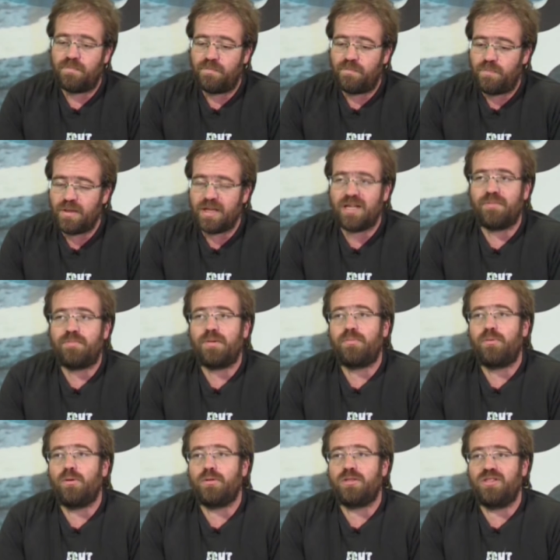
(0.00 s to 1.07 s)
bigger
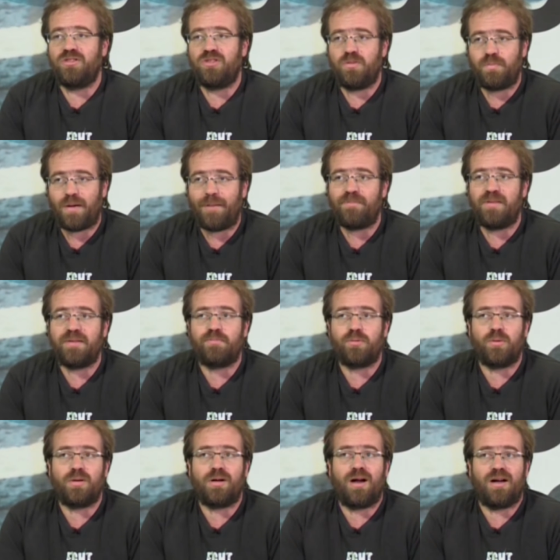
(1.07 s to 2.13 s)
proportion to public
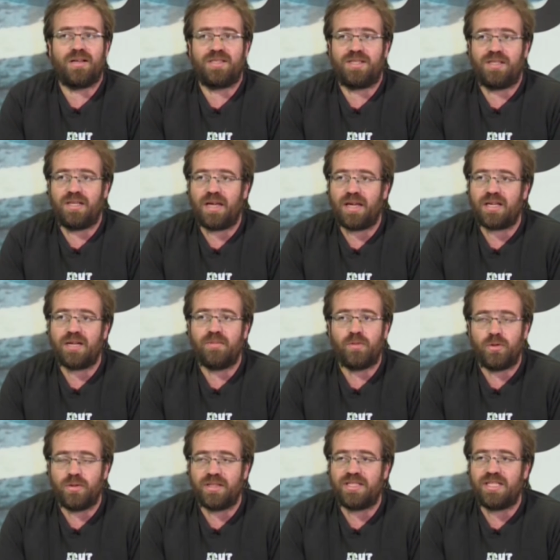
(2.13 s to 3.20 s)
broadcasting and
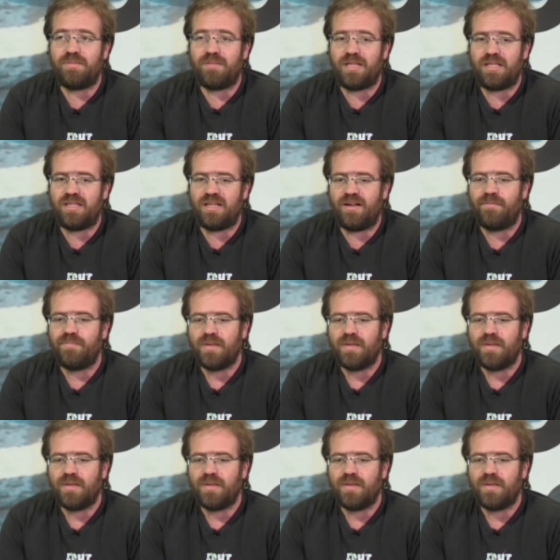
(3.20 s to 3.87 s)
community media.